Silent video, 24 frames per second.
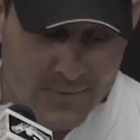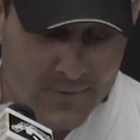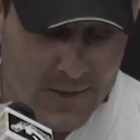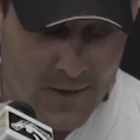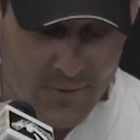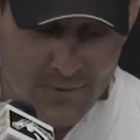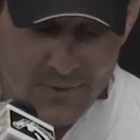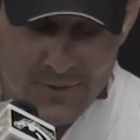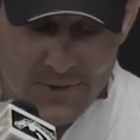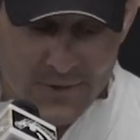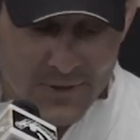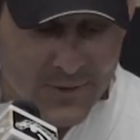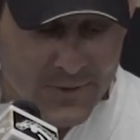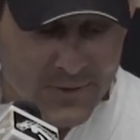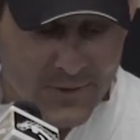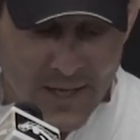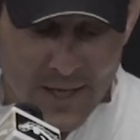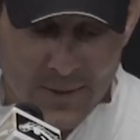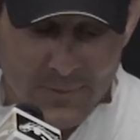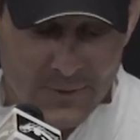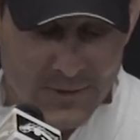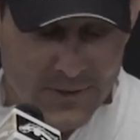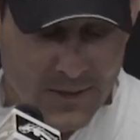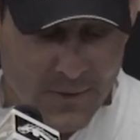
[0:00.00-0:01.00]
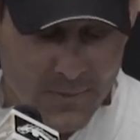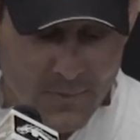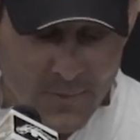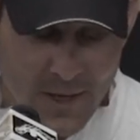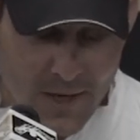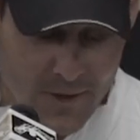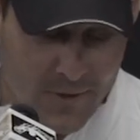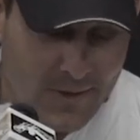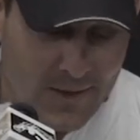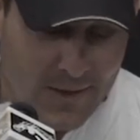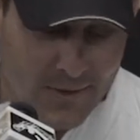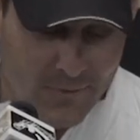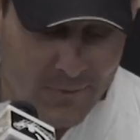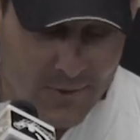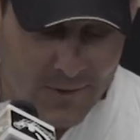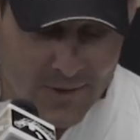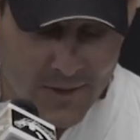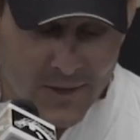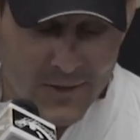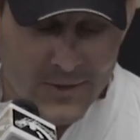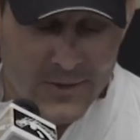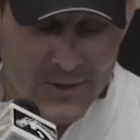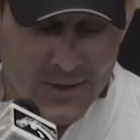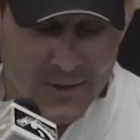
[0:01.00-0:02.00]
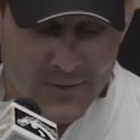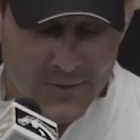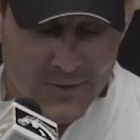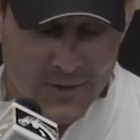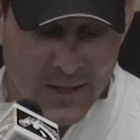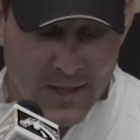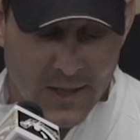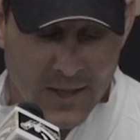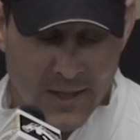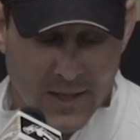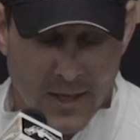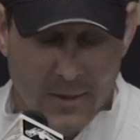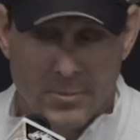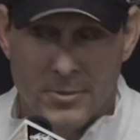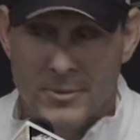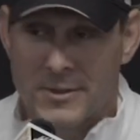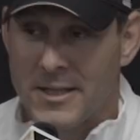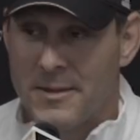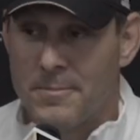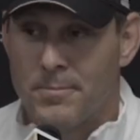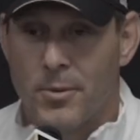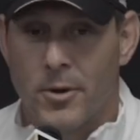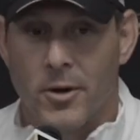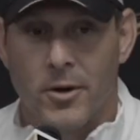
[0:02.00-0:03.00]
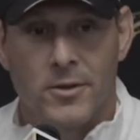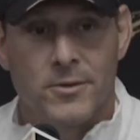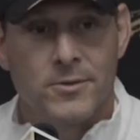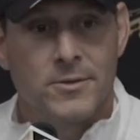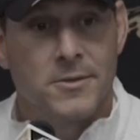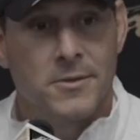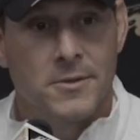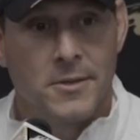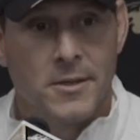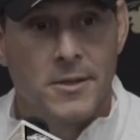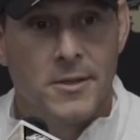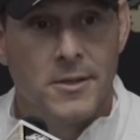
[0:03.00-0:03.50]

Every single time he's getting better. He had 3 touchdowns a day, a couple deep balls.